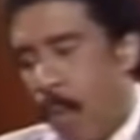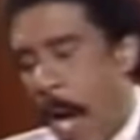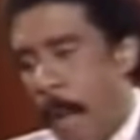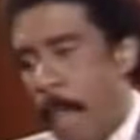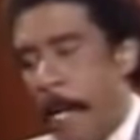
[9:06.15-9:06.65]

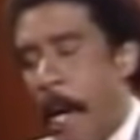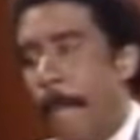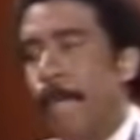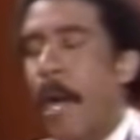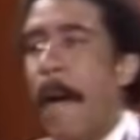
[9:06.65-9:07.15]
I went
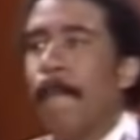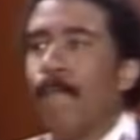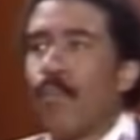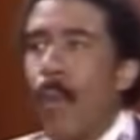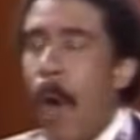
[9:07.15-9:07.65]
up there.
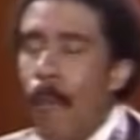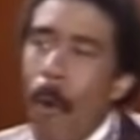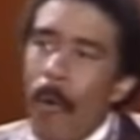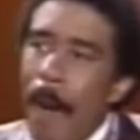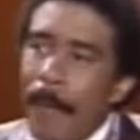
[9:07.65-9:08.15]
I
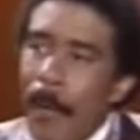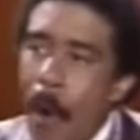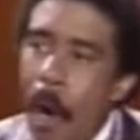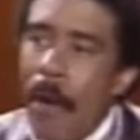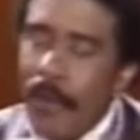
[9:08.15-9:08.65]
rode up in the
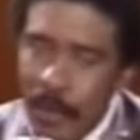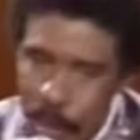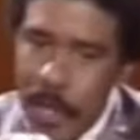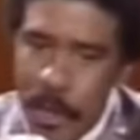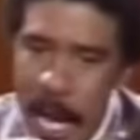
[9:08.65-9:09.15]
horse,
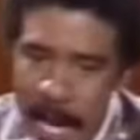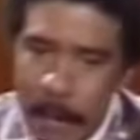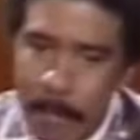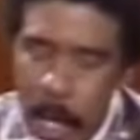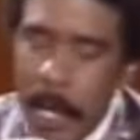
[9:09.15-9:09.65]
Ginger. I had
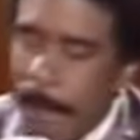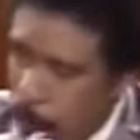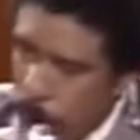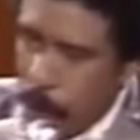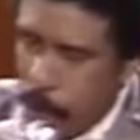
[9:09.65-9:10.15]
the buggy,
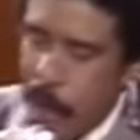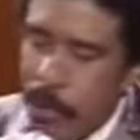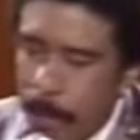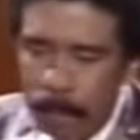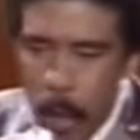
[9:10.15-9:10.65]
took
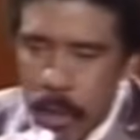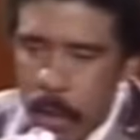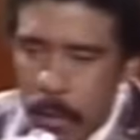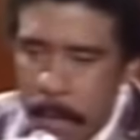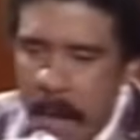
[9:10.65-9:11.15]
Ginger, because
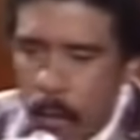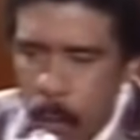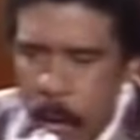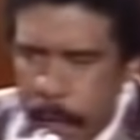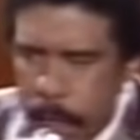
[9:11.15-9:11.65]
she's the best
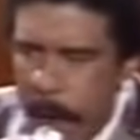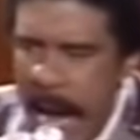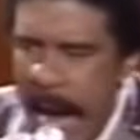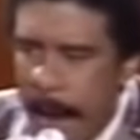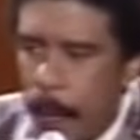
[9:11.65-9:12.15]
one to
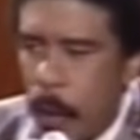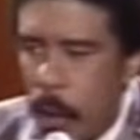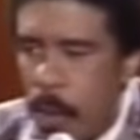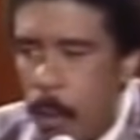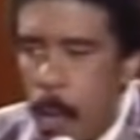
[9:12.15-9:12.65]
ride,
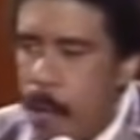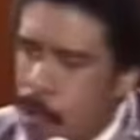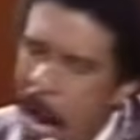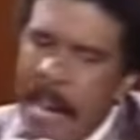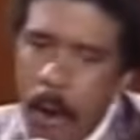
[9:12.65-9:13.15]
because she wouldn't
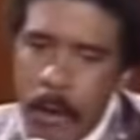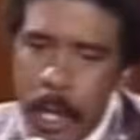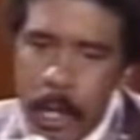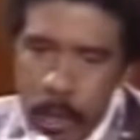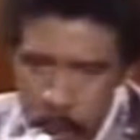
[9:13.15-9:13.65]
trot on
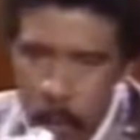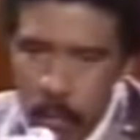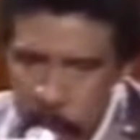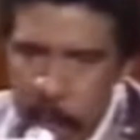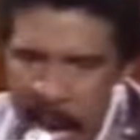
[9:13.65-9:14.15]
you, you know.
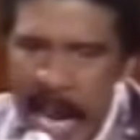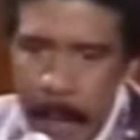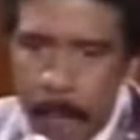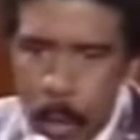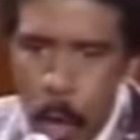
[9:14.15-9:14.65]
She
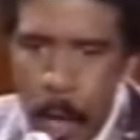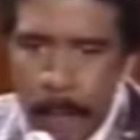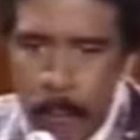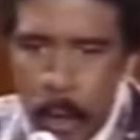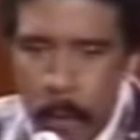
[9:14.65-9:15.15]
galloped good,
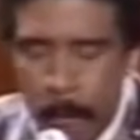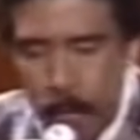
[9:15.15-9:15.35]
you know.